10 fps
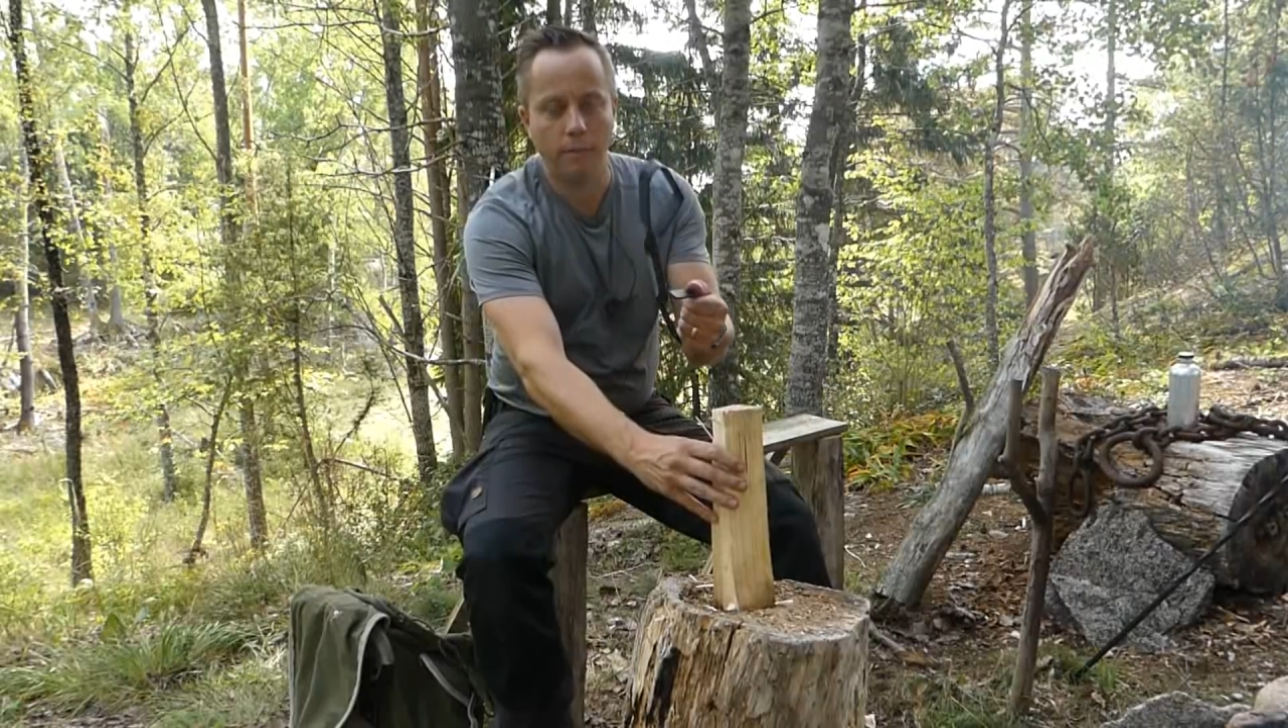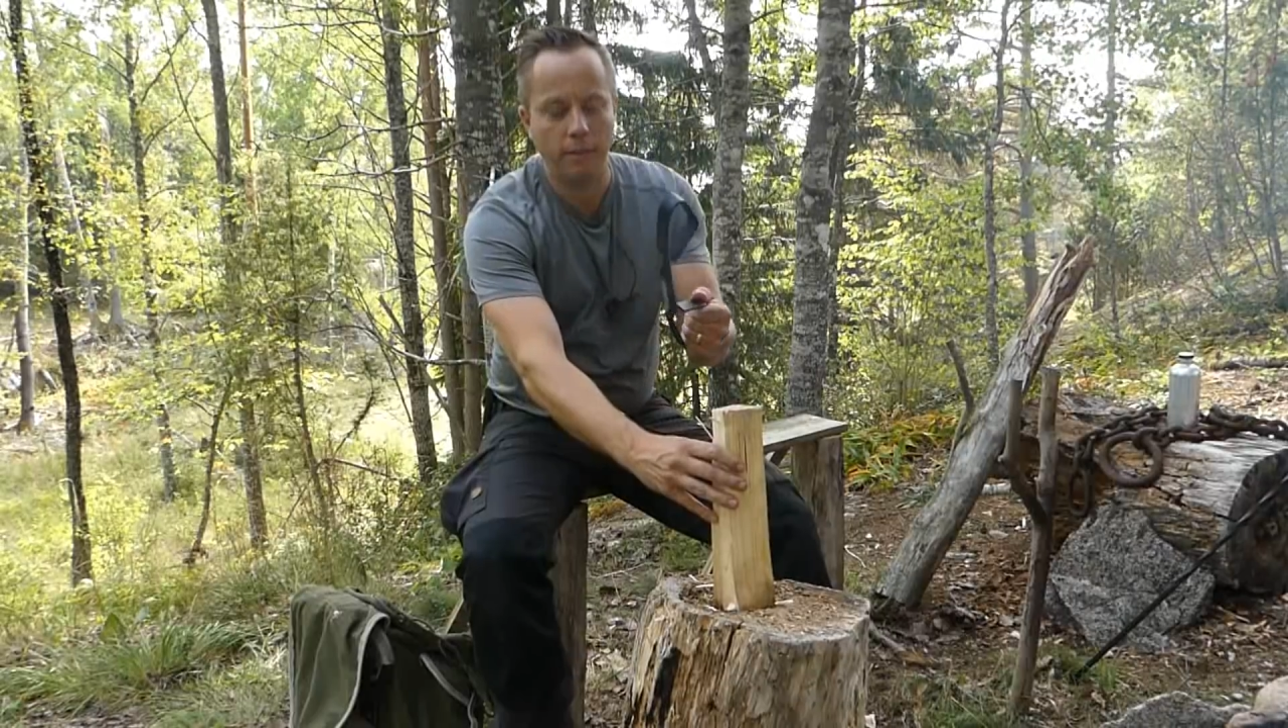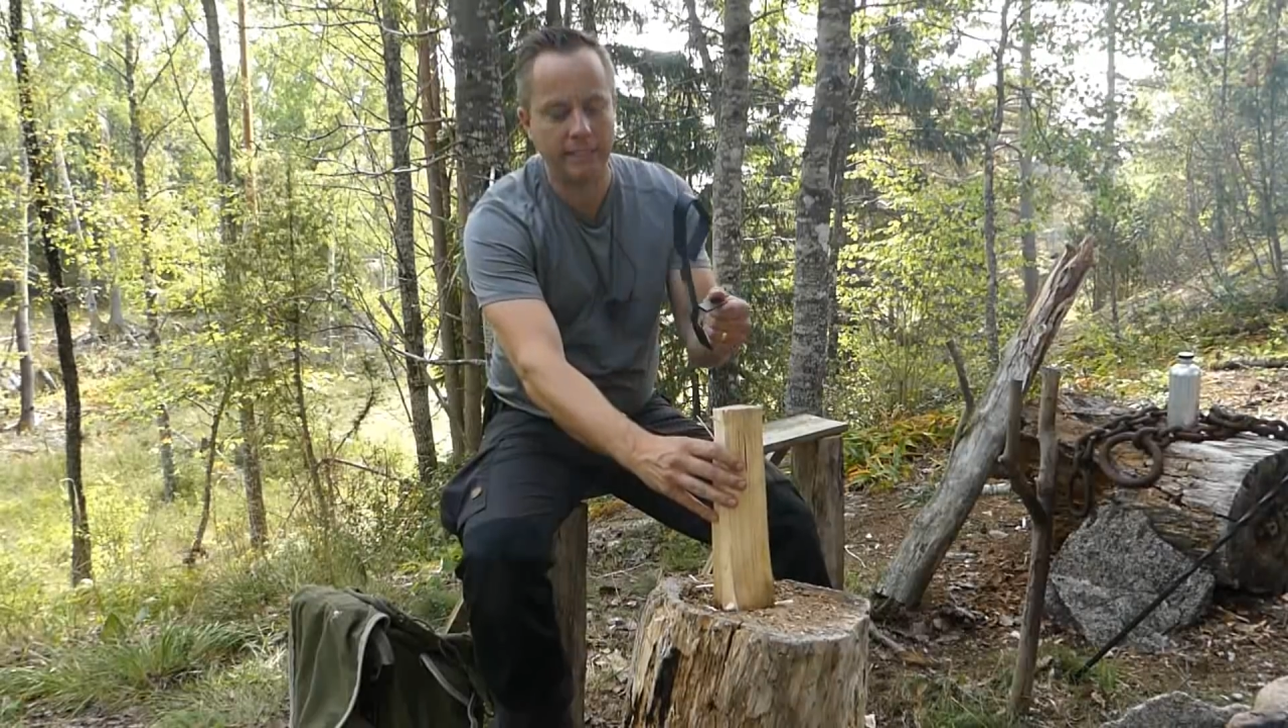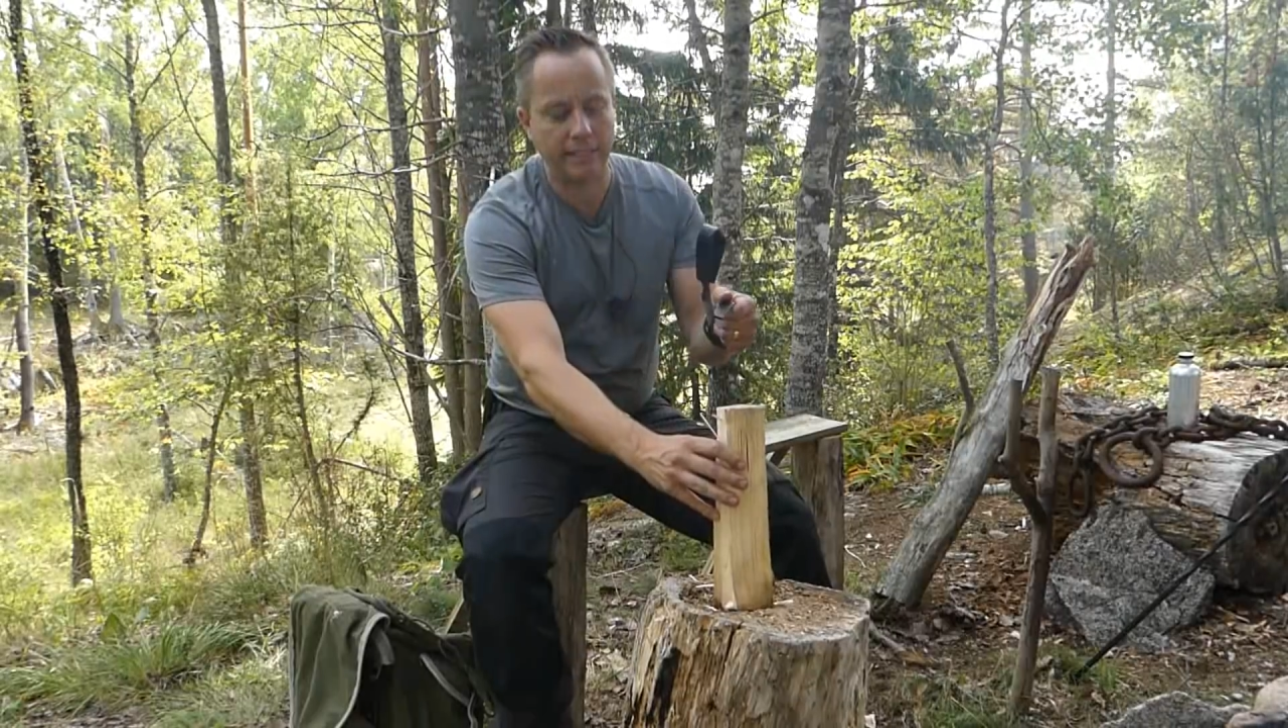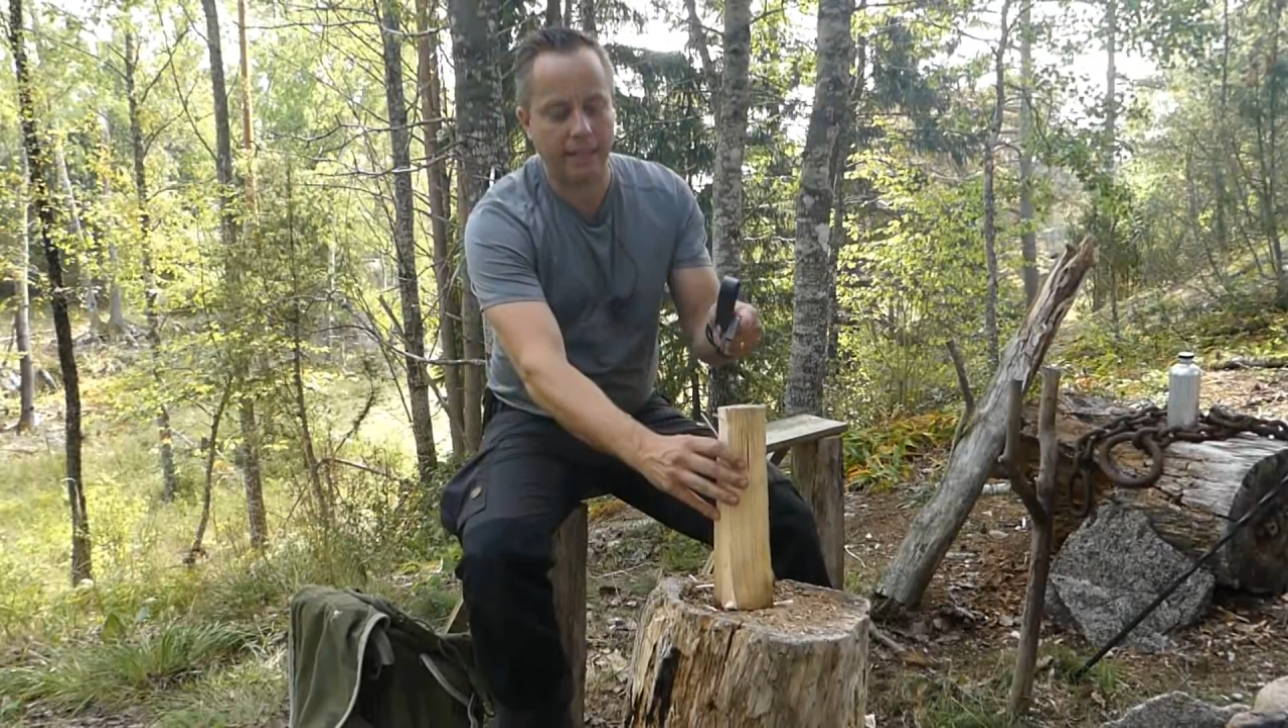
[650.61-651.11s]

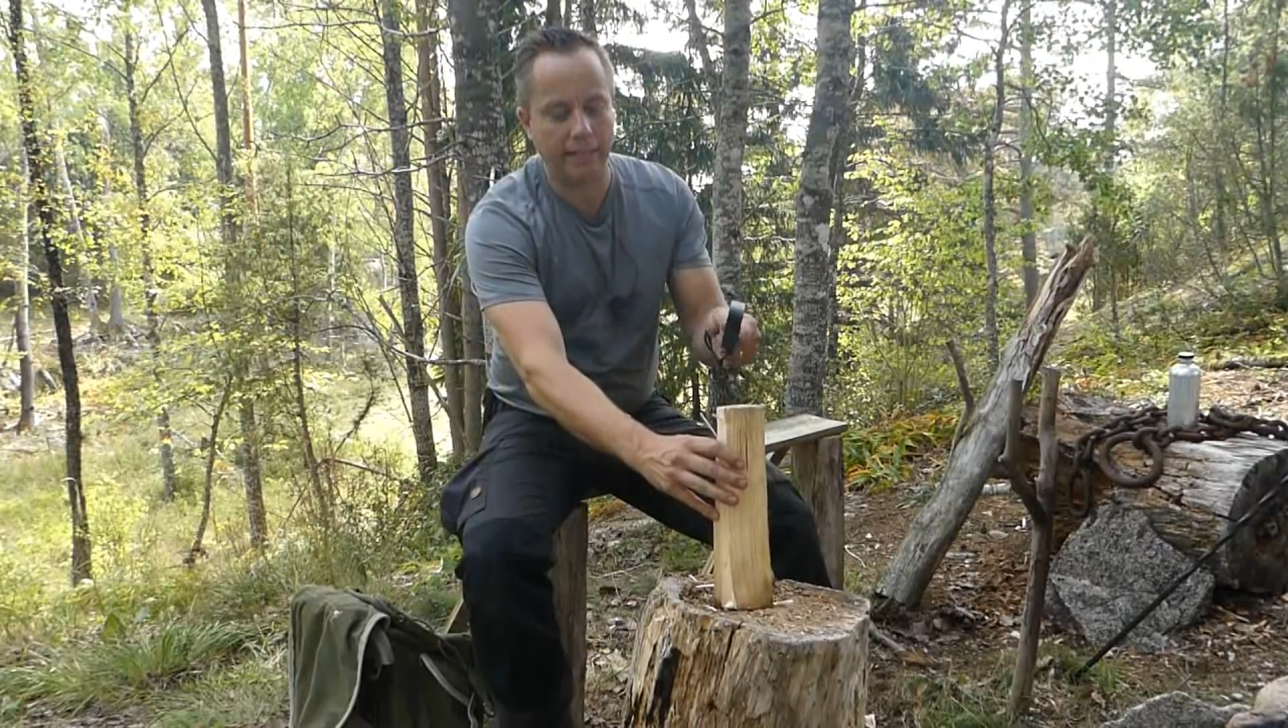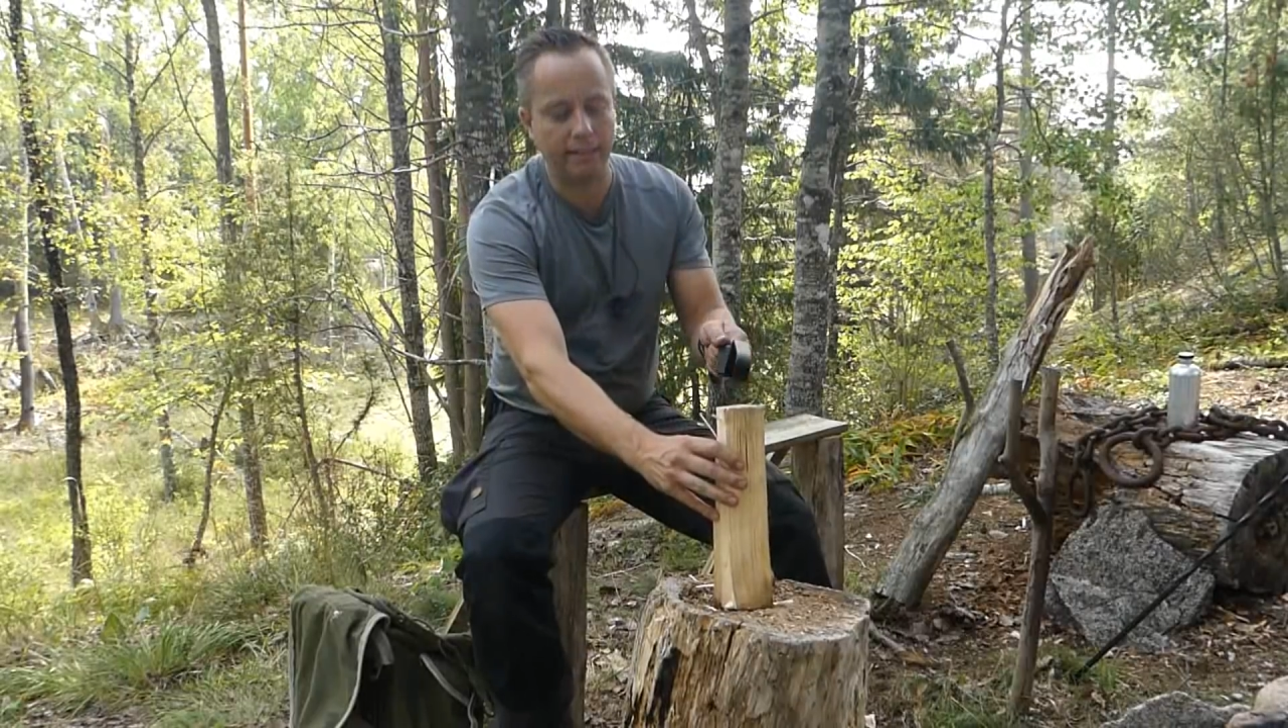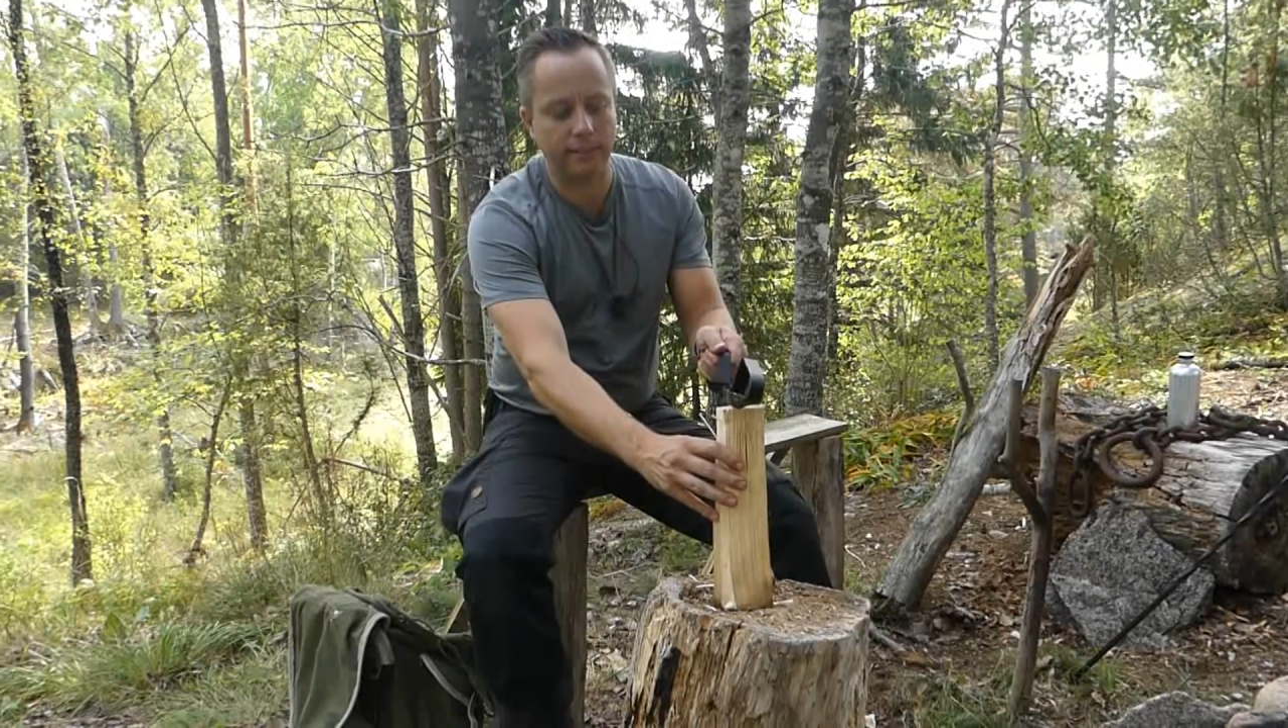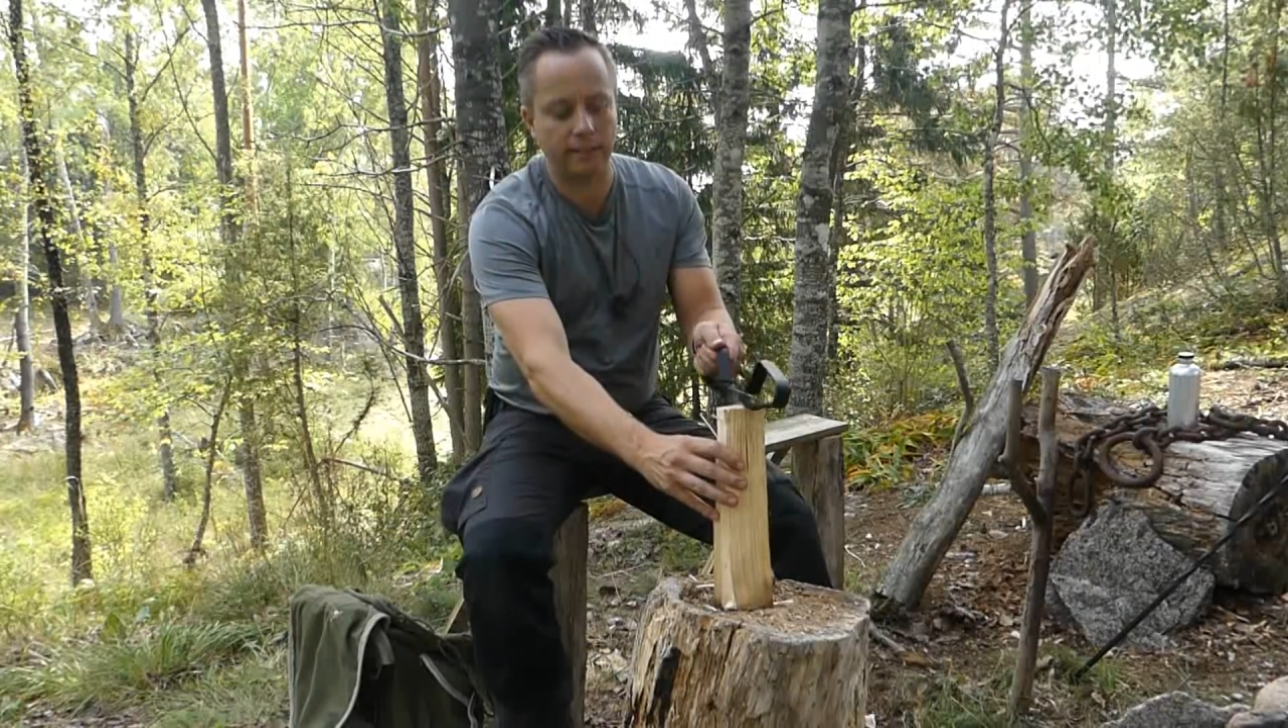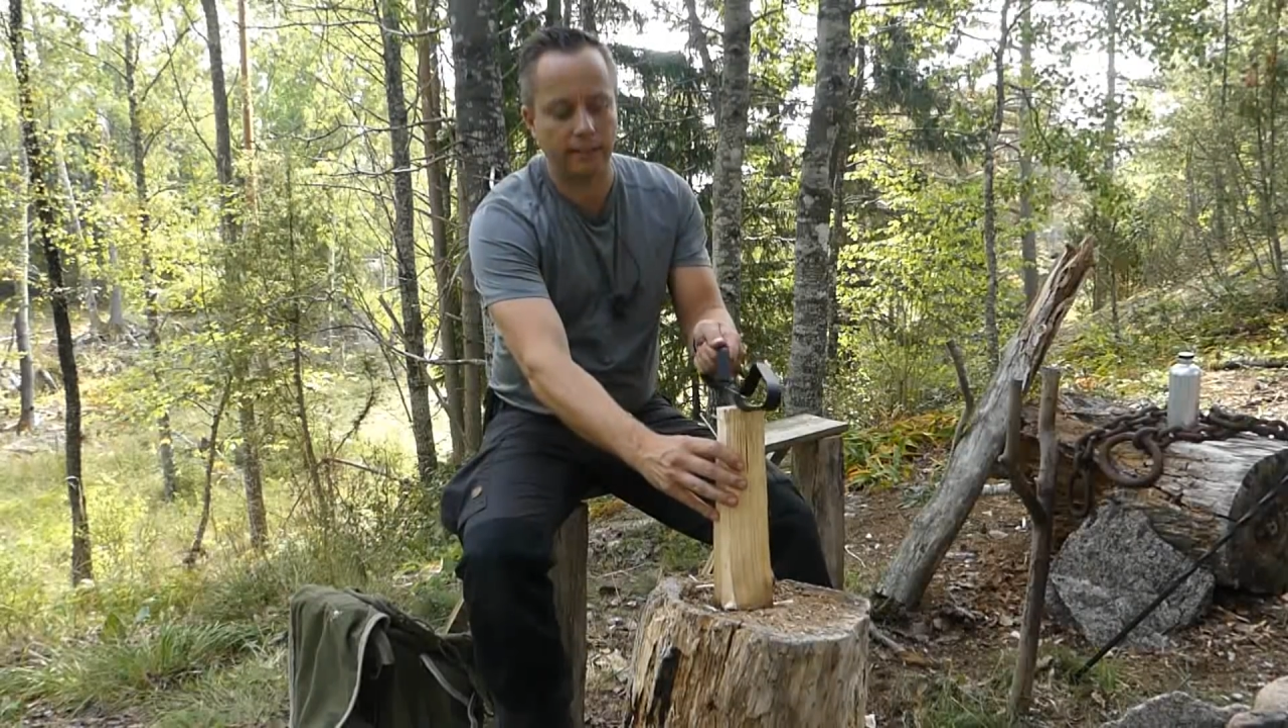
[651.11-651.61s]
this
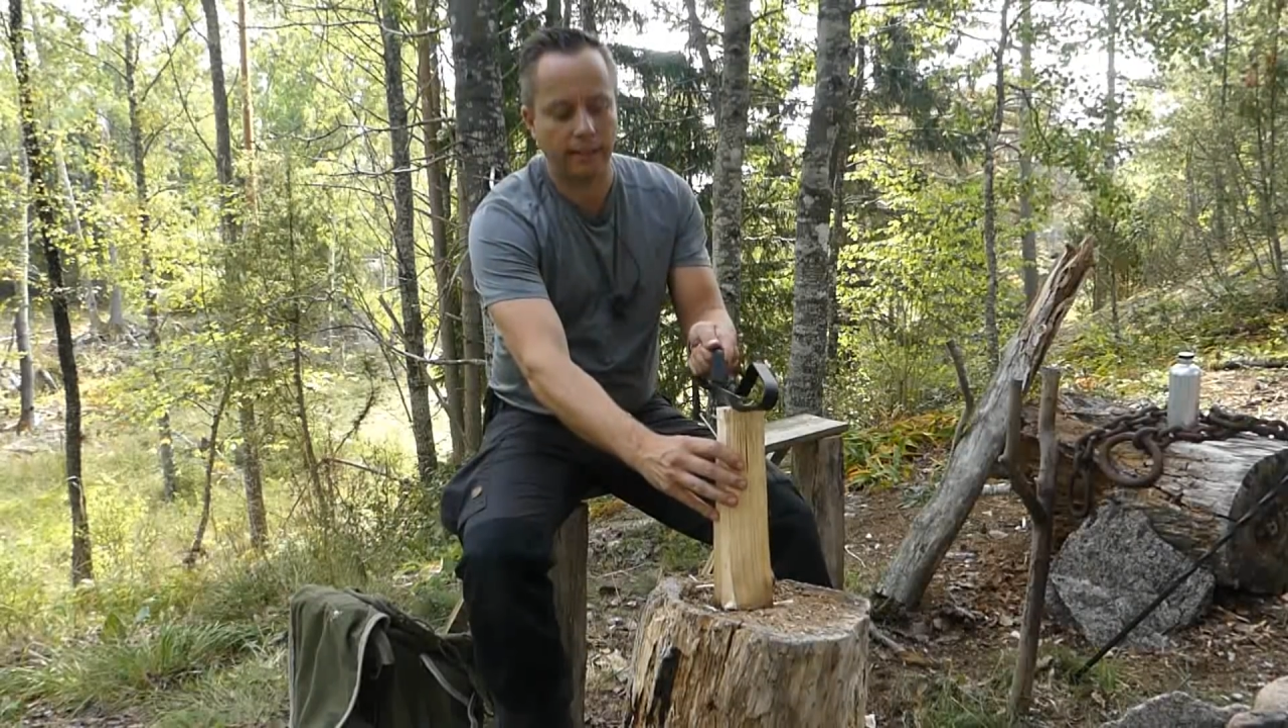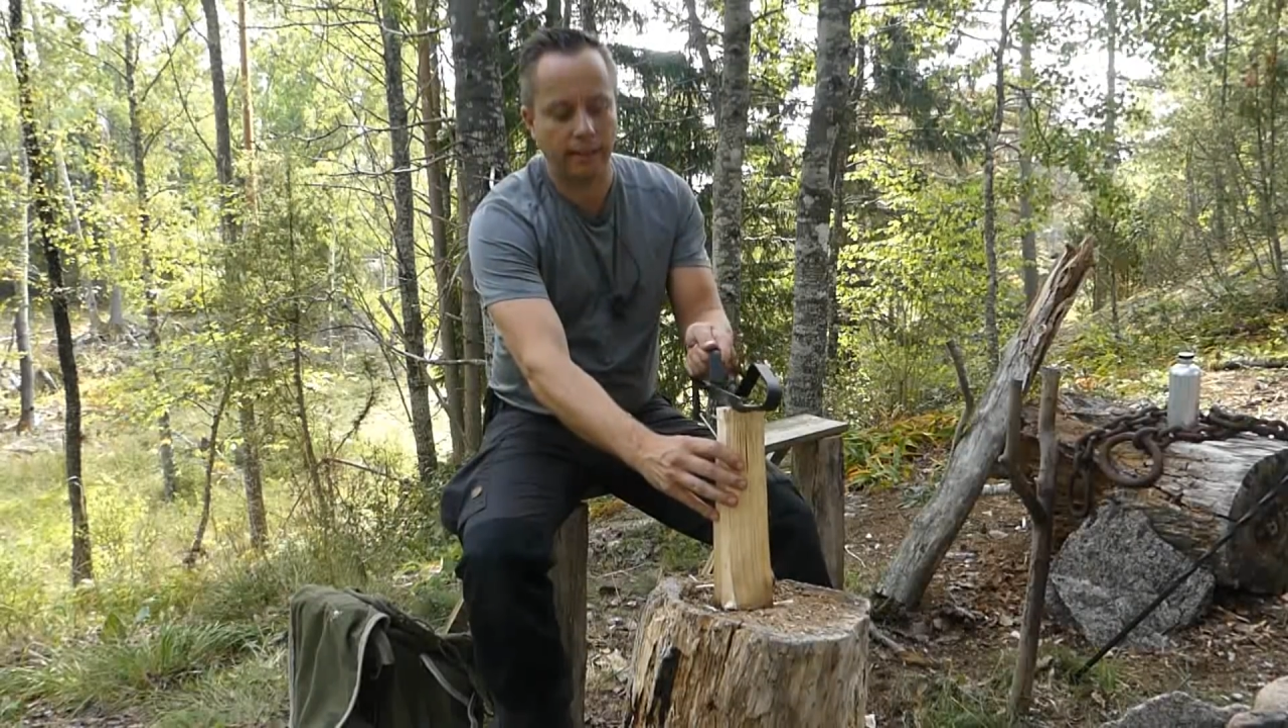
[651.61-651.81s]
is